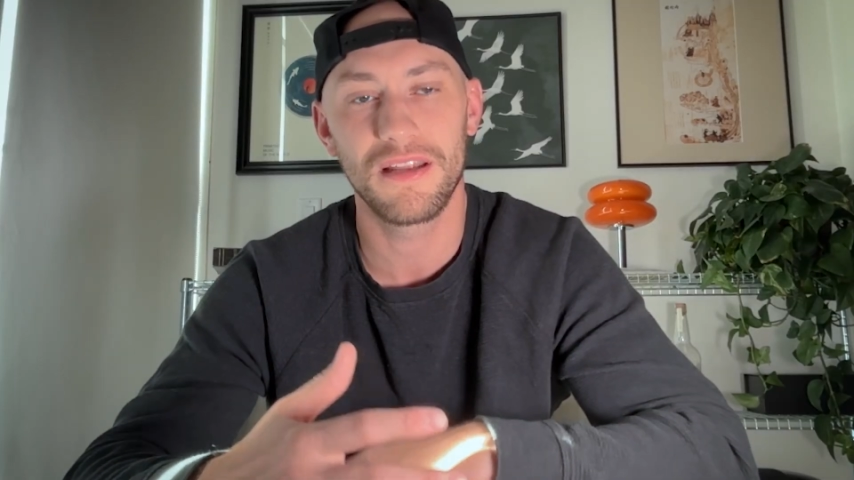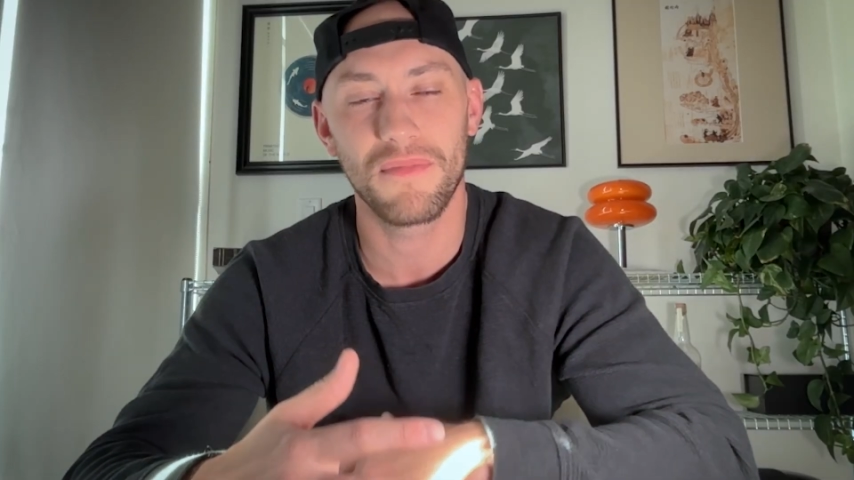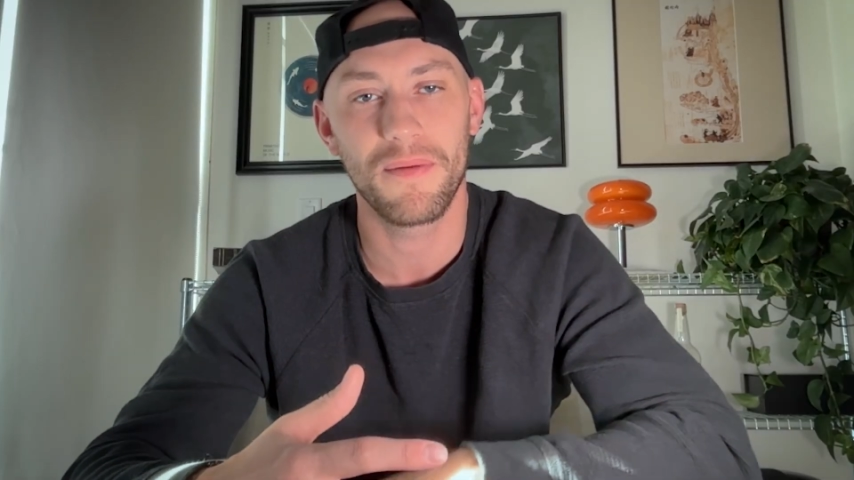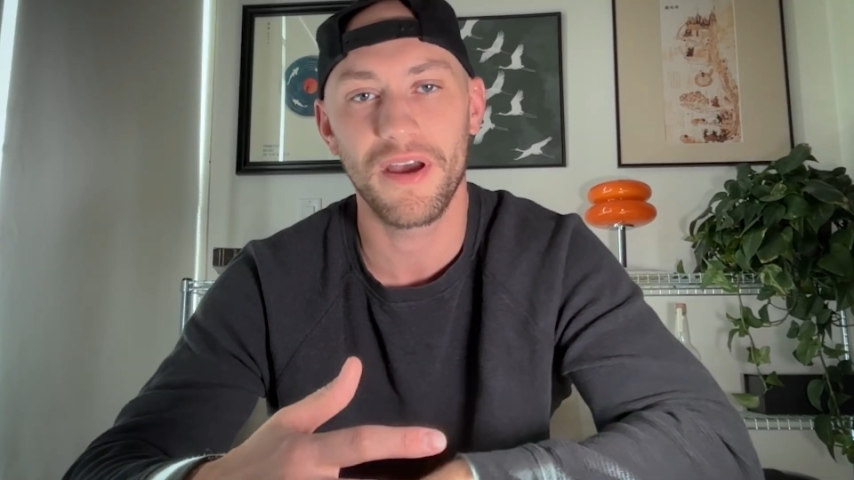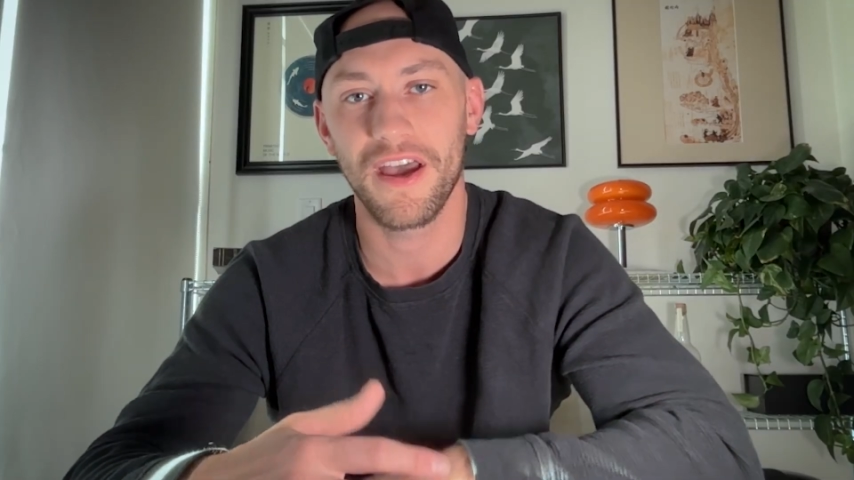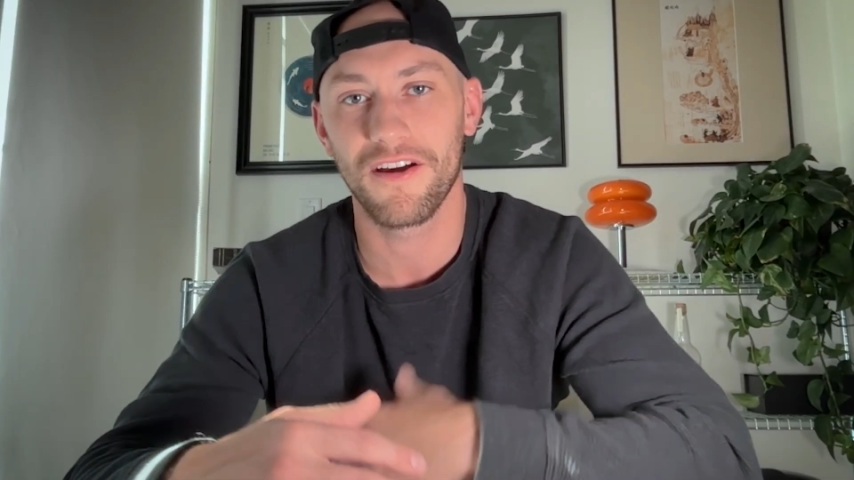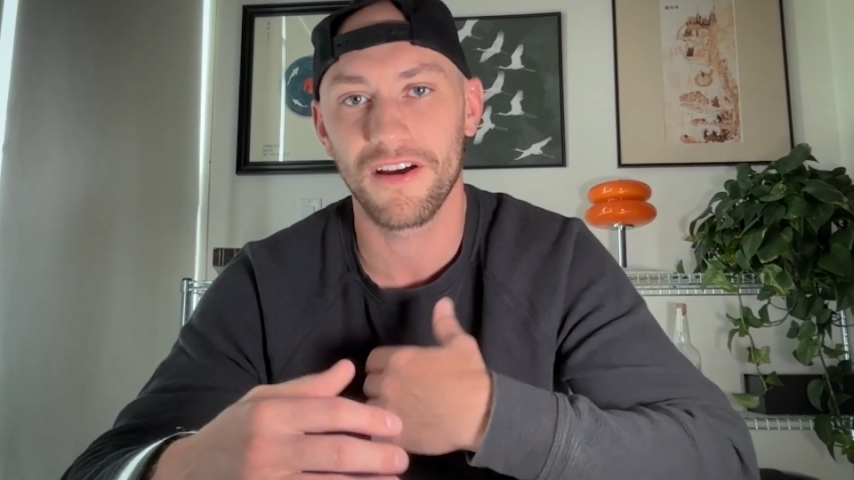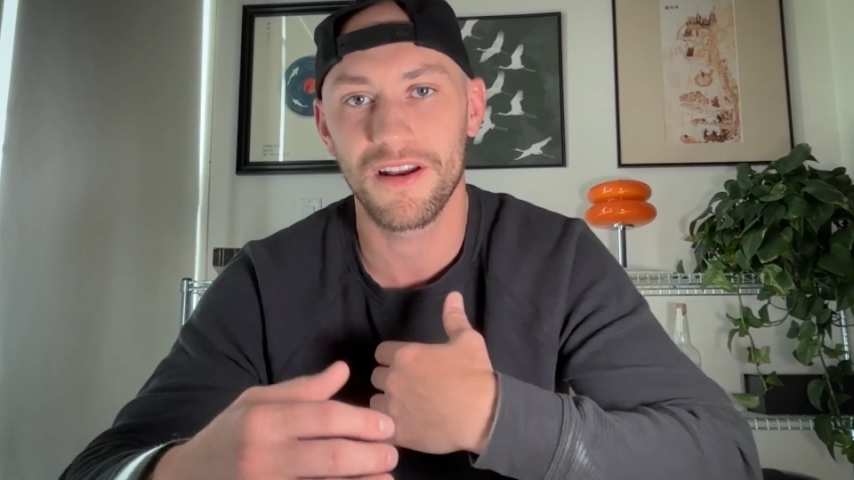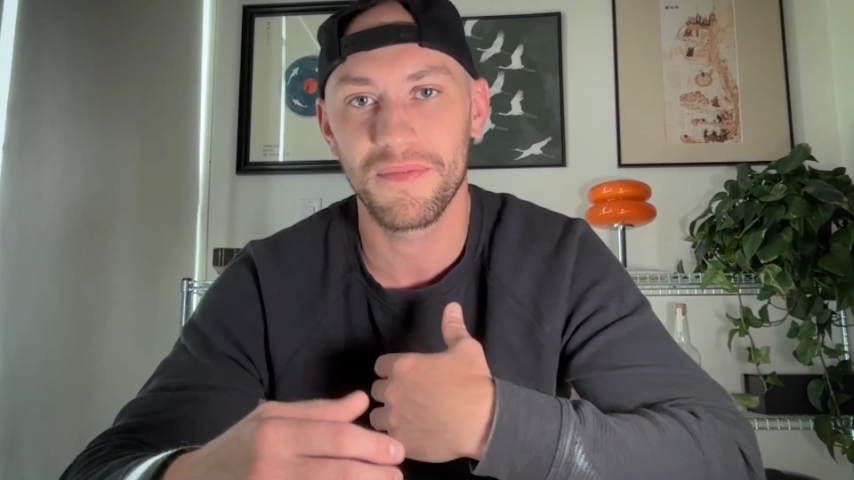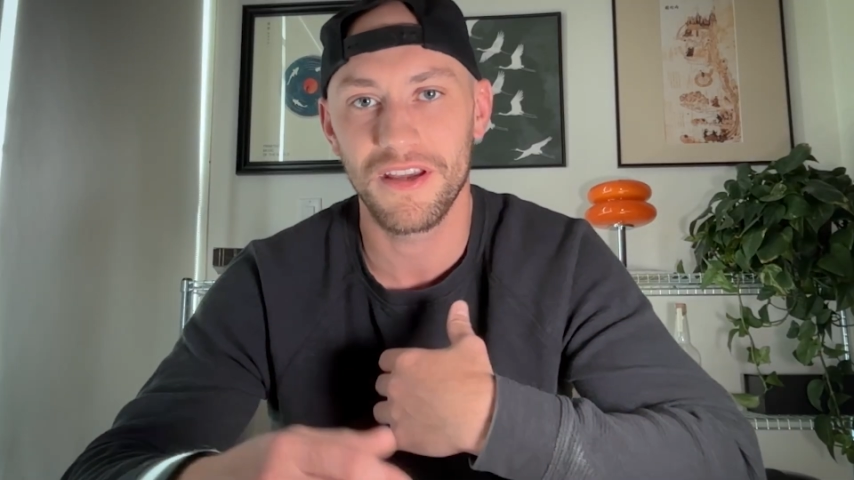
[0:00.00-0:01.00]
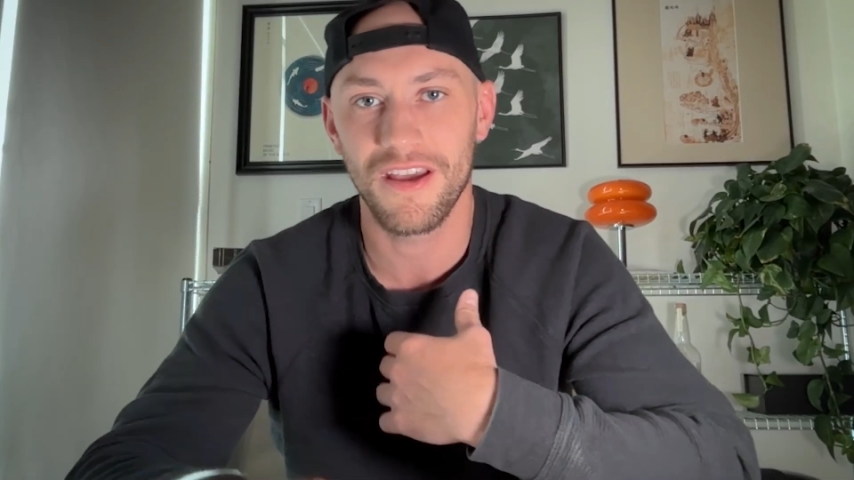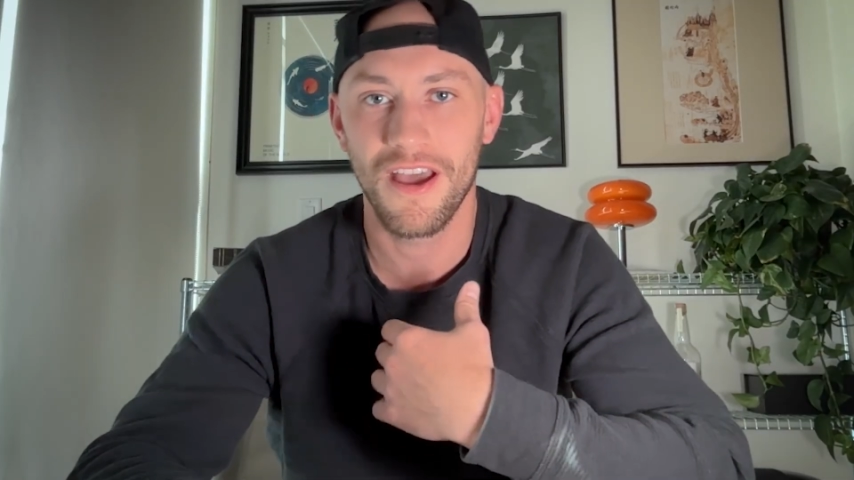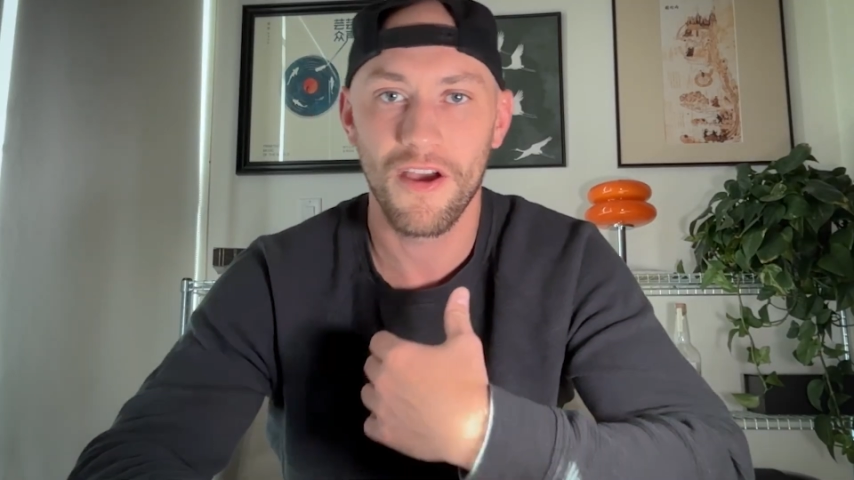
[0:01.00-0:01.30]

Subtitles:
in my bag are going to be